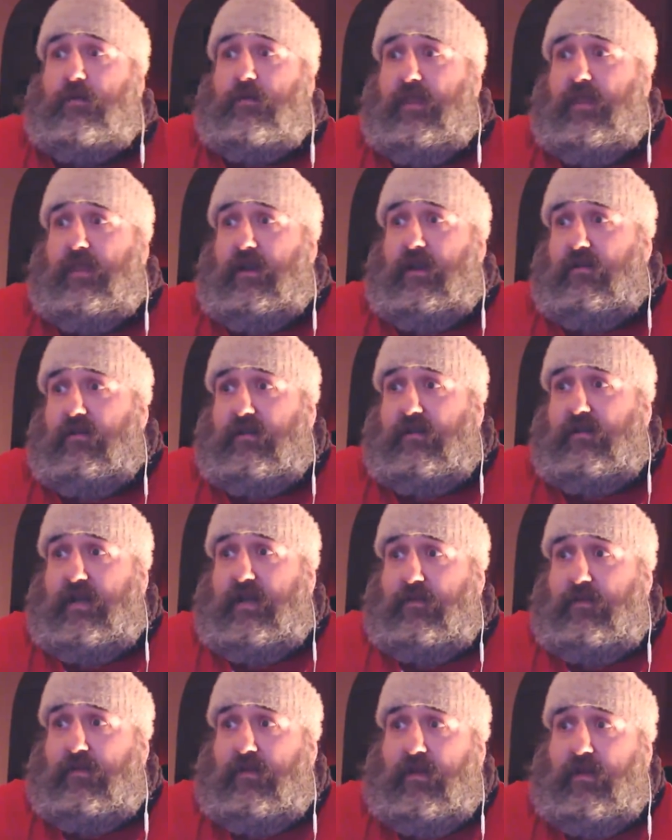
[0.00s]
in the last
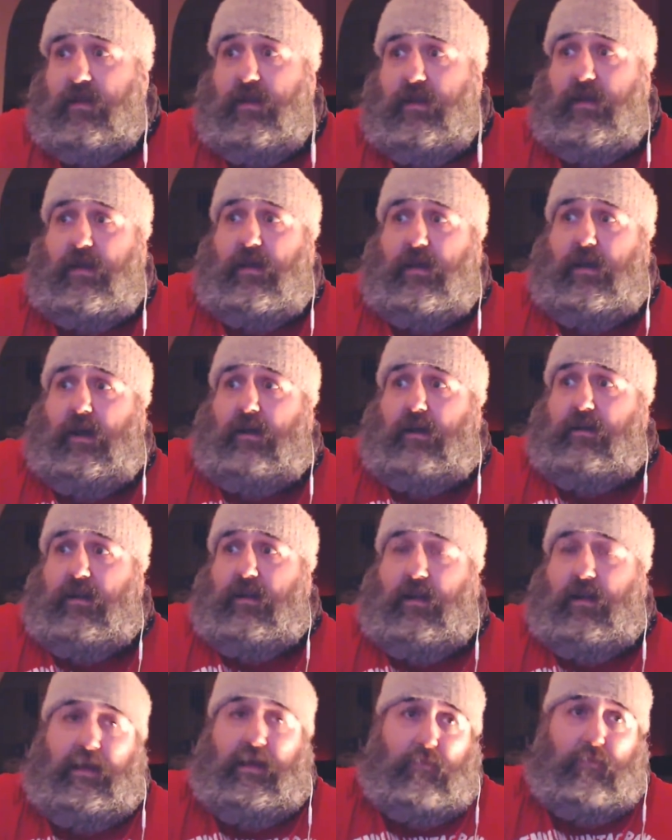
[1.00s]
game, and I
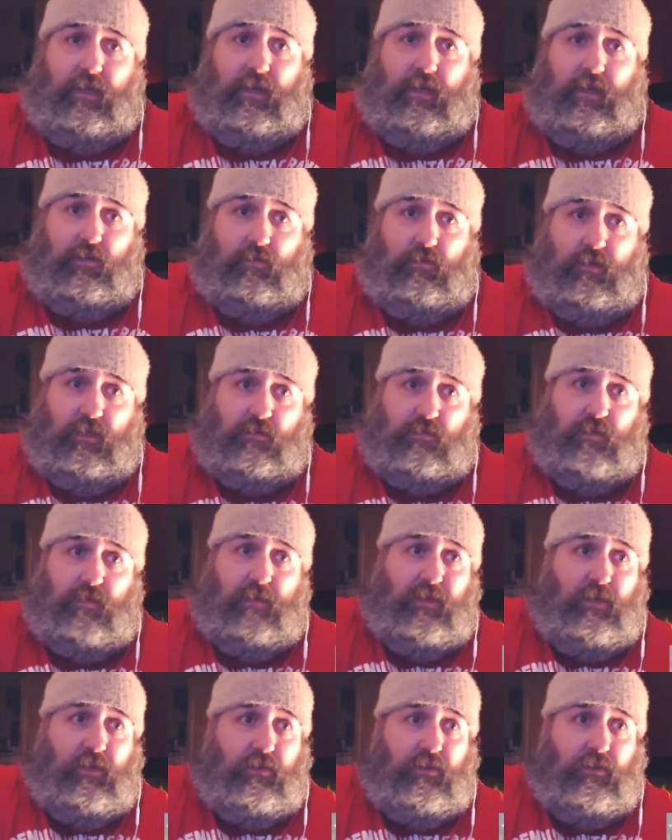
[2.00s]
don't know how the manager works.
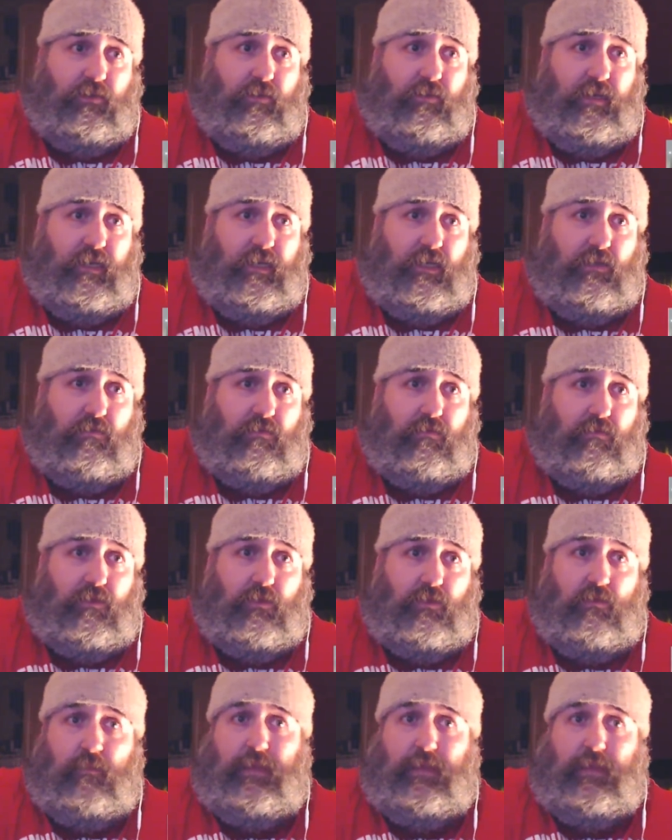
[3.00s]
Maybe you do need to
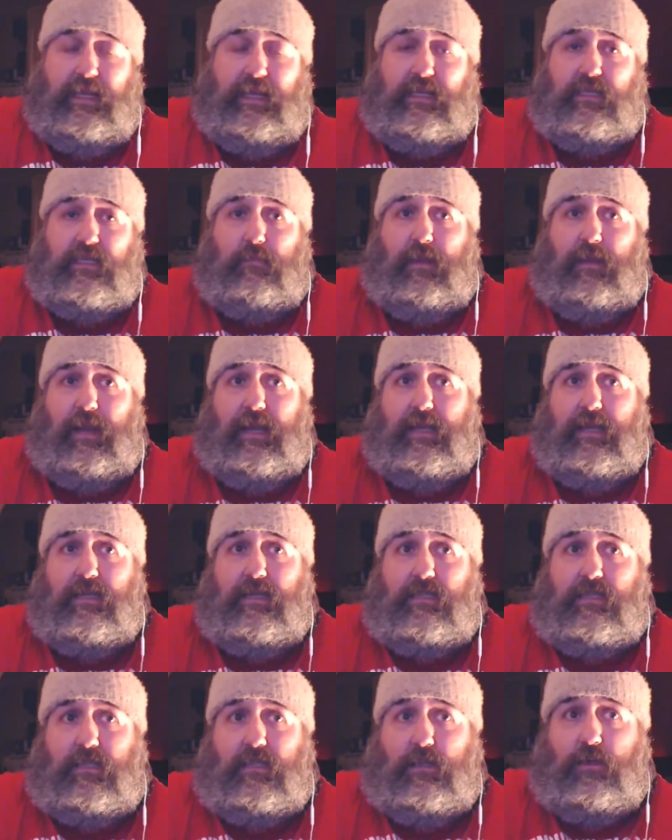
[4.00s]
appease the
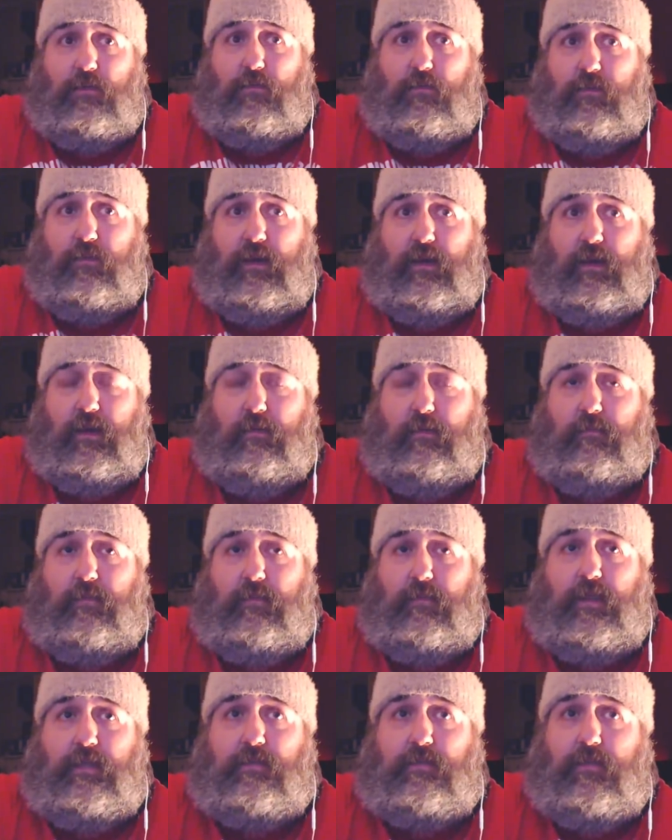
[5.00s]
players that
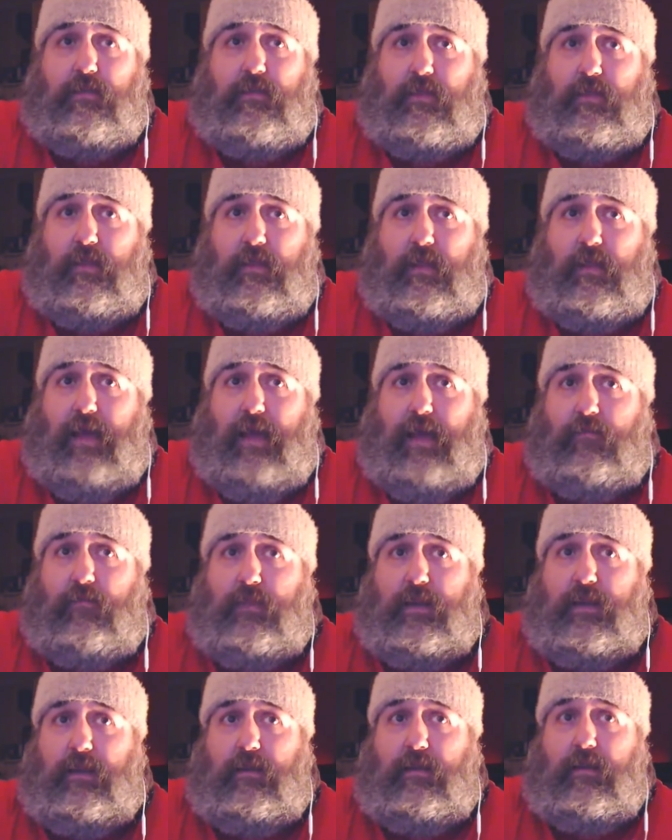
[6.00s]
that
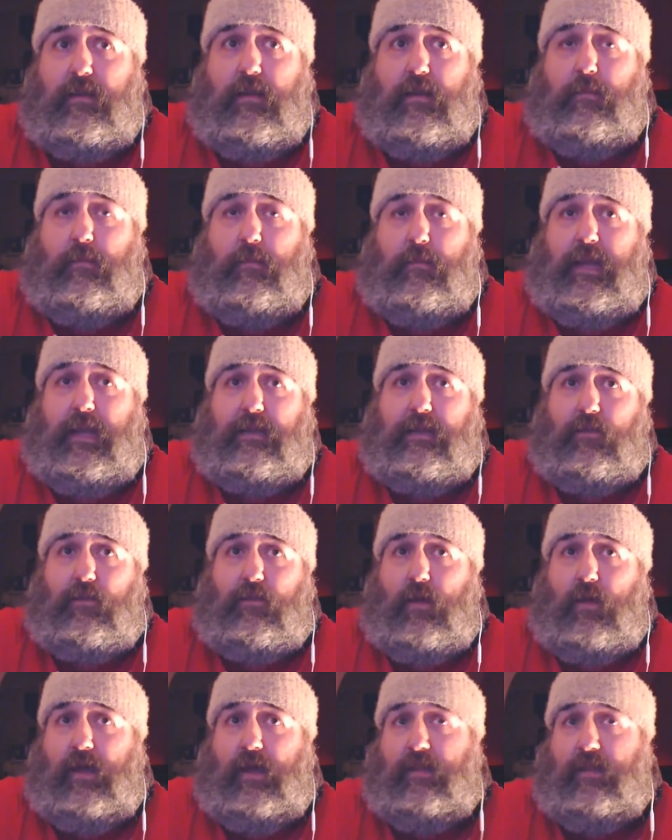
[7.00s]
haven't been played
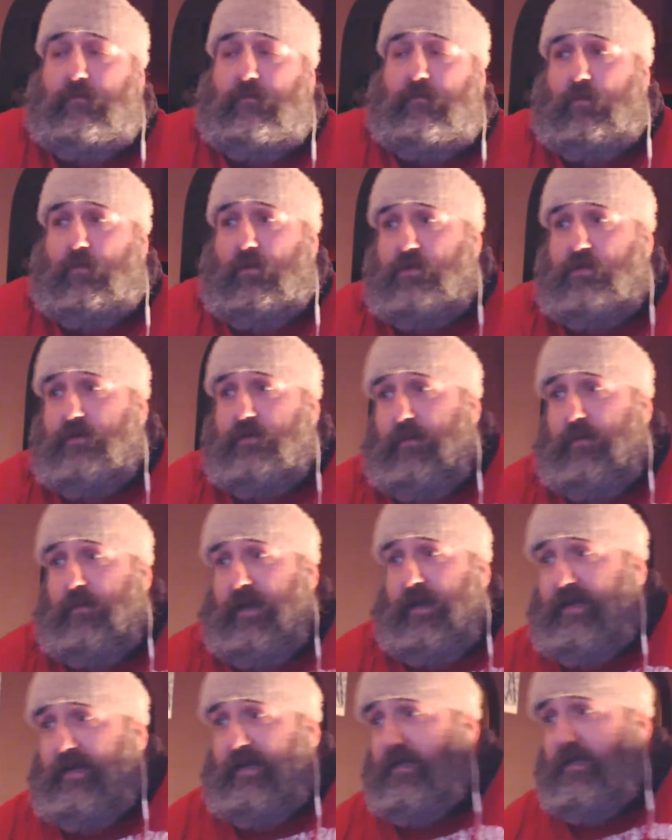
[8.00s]
the way they would want to be
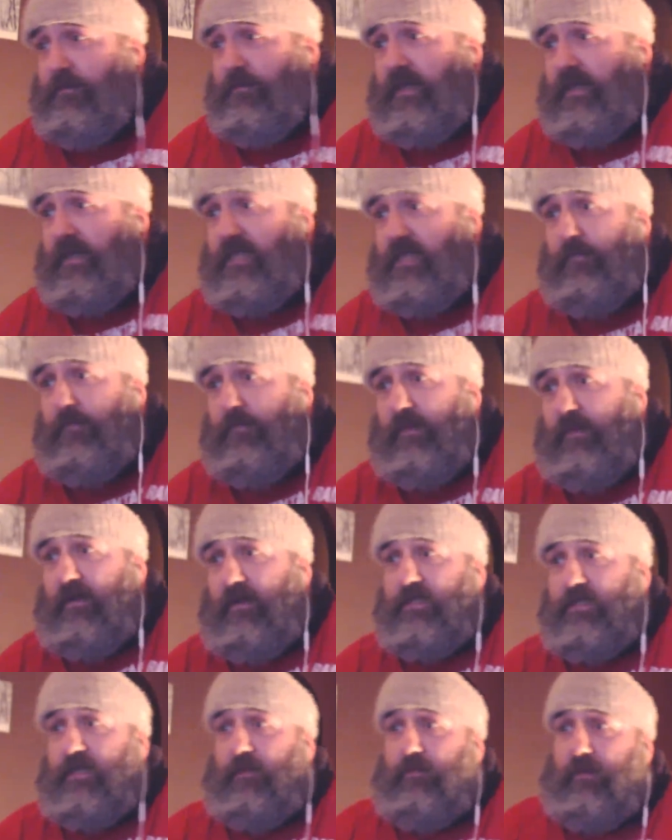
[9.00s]
played. He's been a sub the
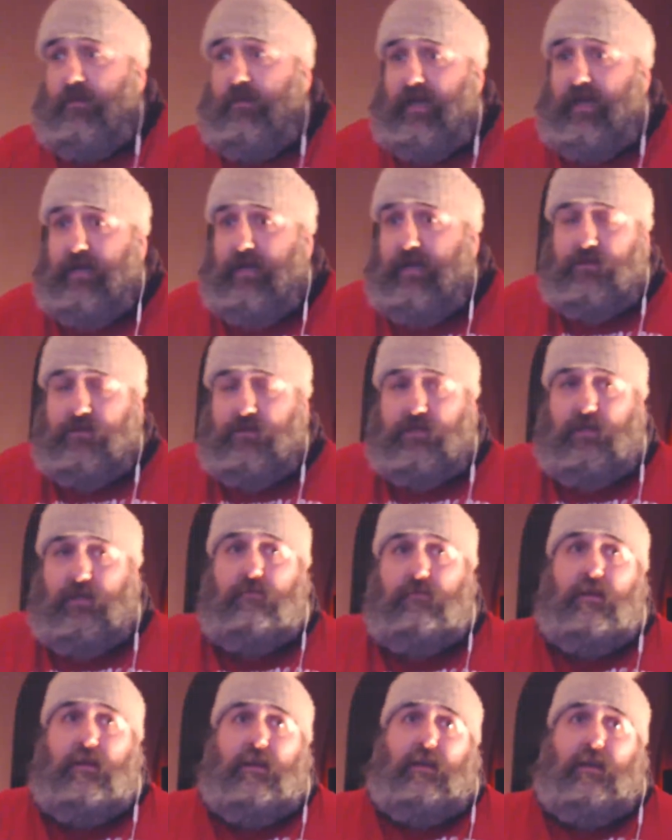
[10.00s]
last couple of games,
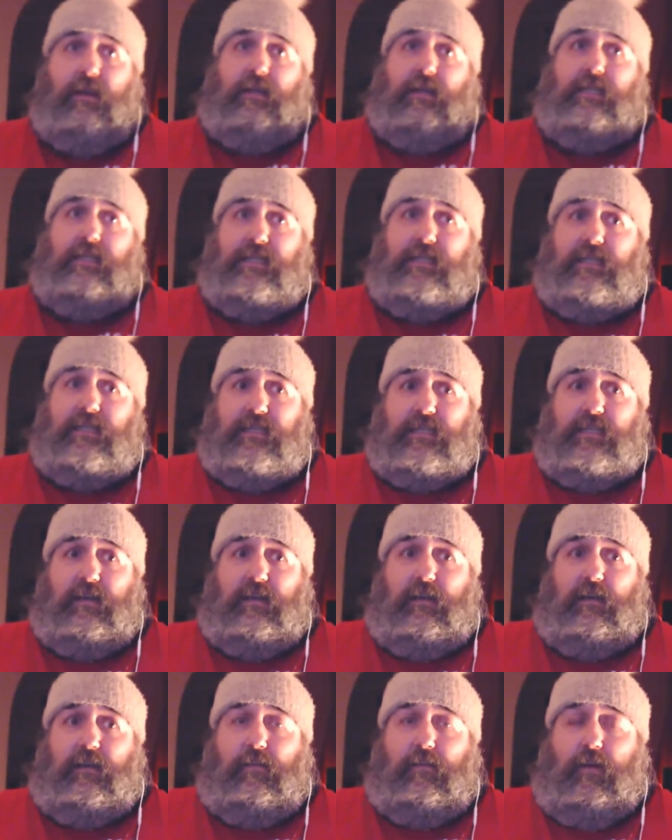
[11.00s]
so at least he can
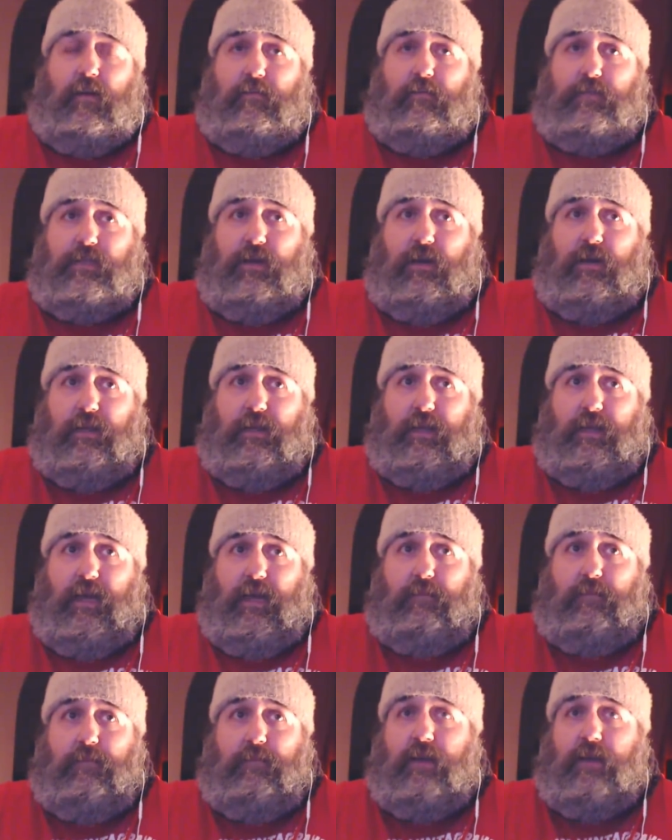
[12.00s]
say, I've started a
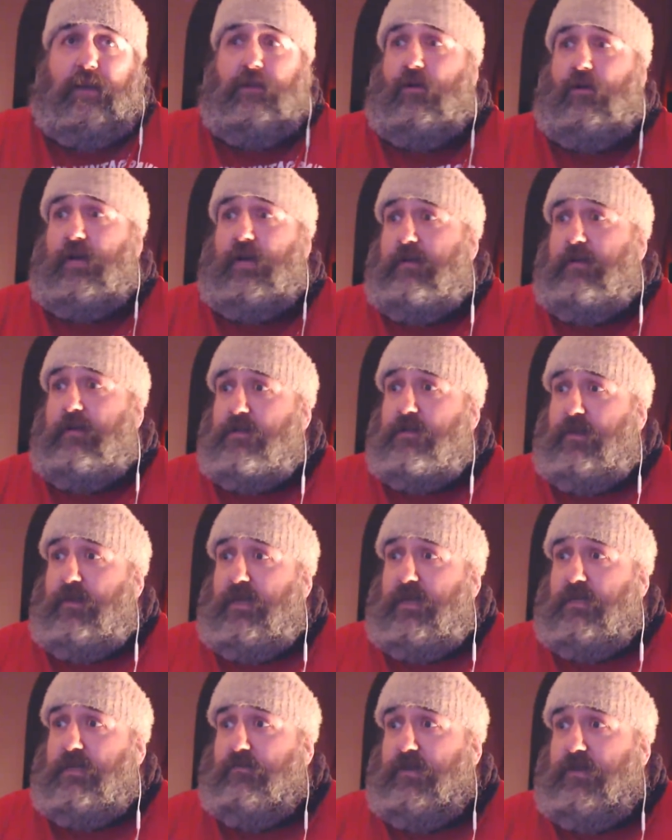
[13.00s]
game. And you've got to keep these
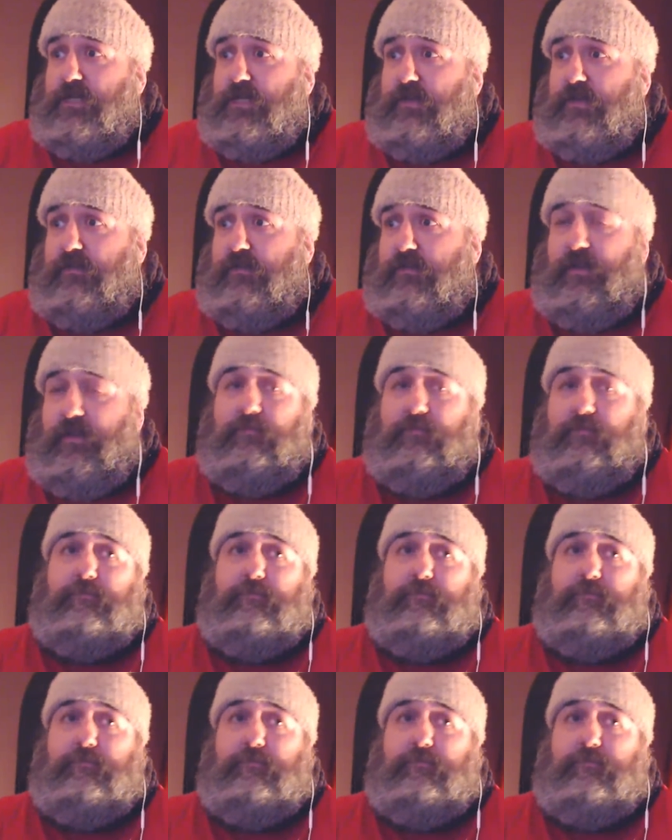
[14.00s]
players fresh, haven't you?